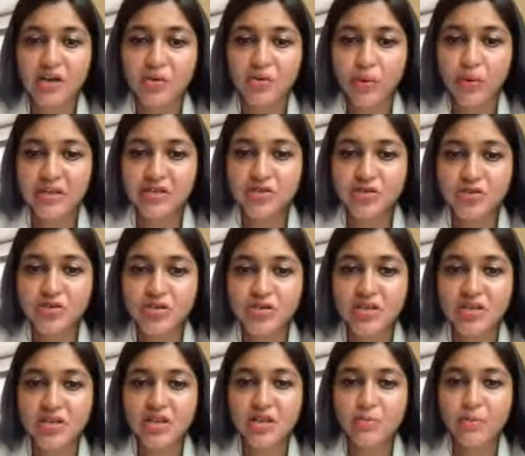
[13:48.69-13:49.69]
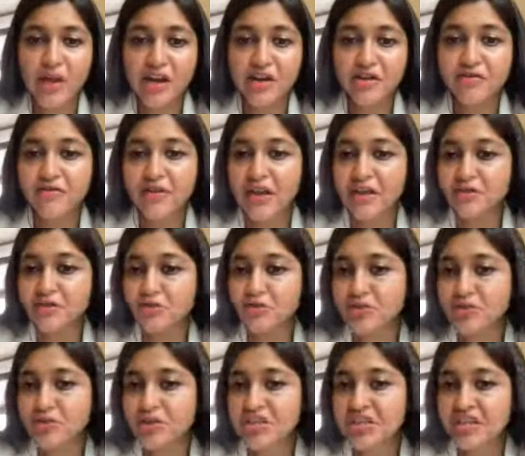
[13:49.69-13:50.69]
conventional
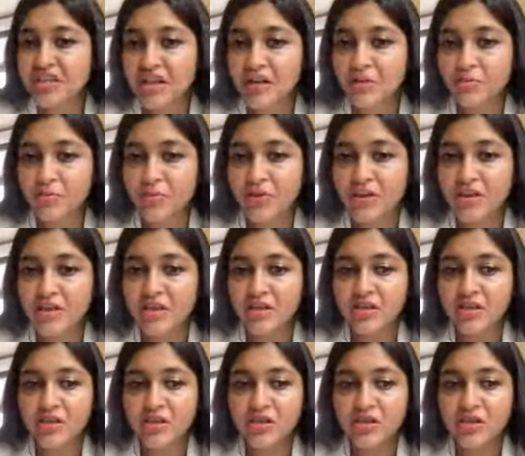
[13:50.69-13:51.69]
manufacturing company,